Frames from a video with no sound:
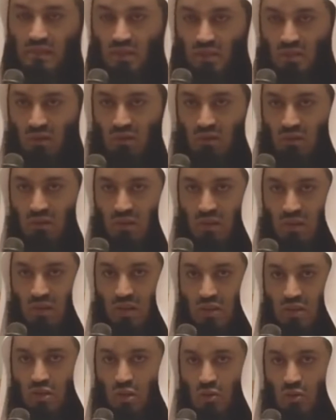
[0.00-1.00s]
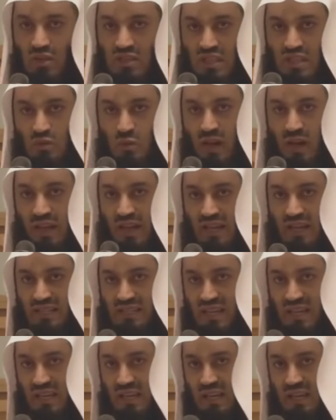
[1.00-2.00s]
Do you know? So this is why I
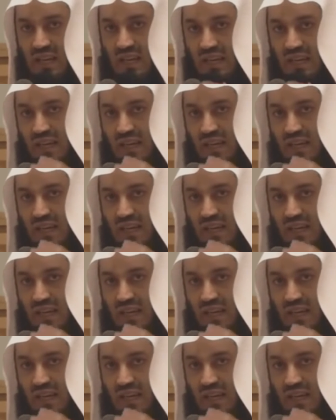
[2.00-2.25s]
say,